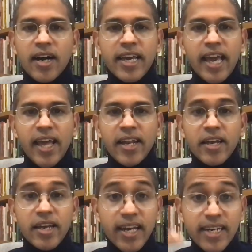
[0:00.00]

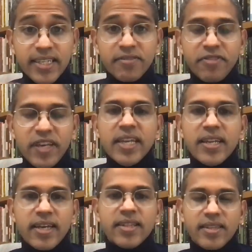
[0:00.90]
can
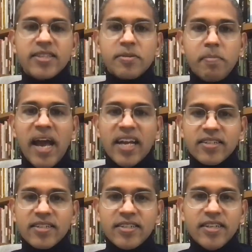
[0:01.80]
intervene in this
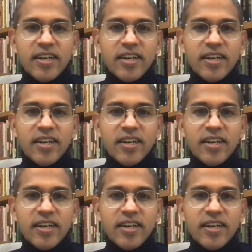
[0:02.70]
matter.